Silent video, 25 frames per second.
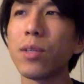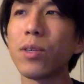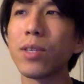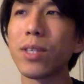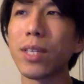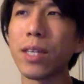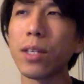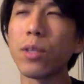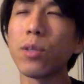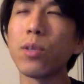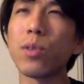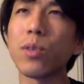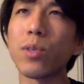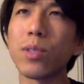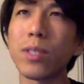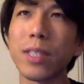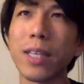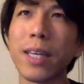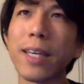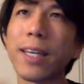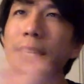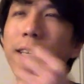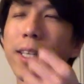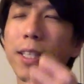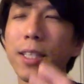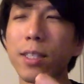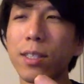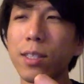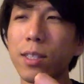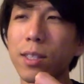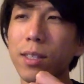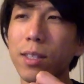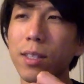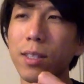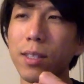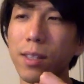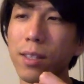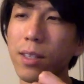can take
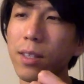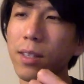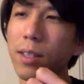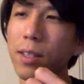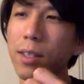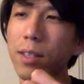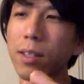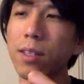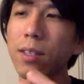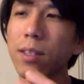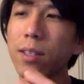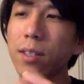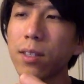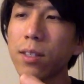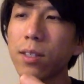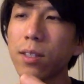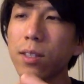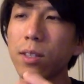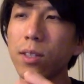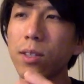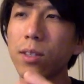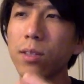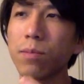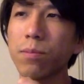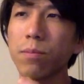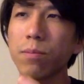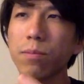uh,